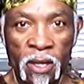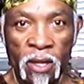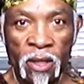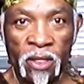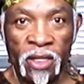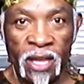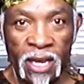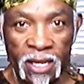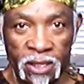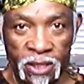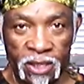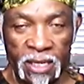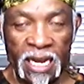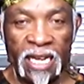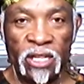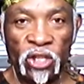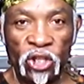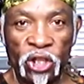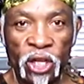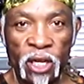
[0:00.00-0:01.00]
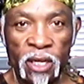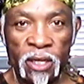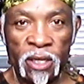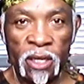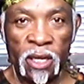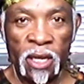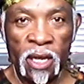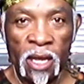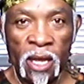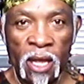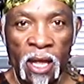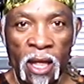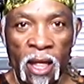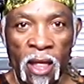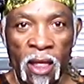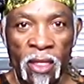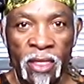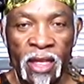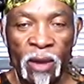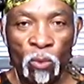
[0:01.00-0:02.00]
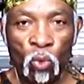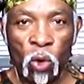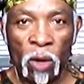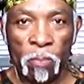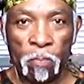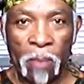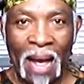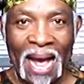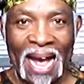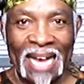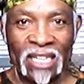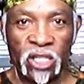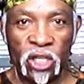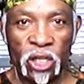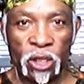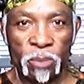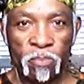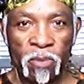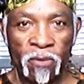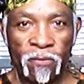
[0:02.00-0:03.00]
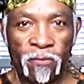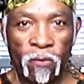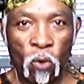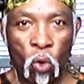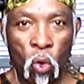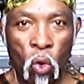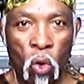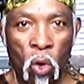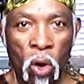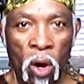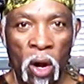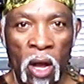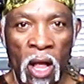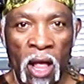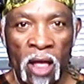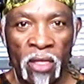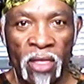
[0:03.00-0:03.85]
the ascension, then what passes before